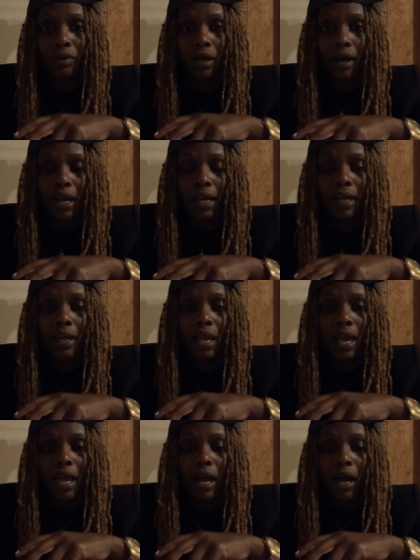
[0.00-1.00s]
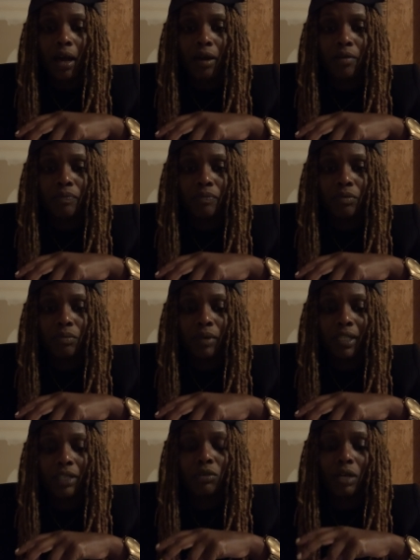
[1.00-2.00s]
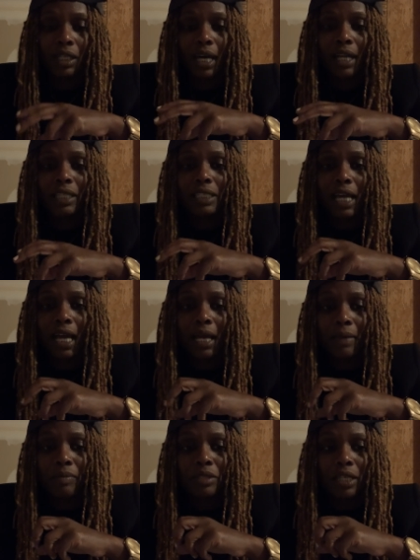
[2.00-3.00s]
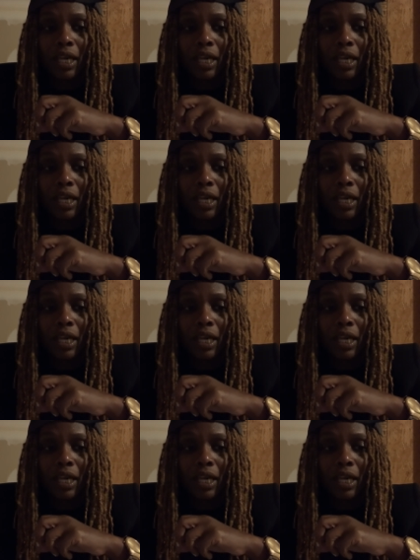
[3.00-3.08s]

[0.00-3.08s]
All right. Because I know a lot of times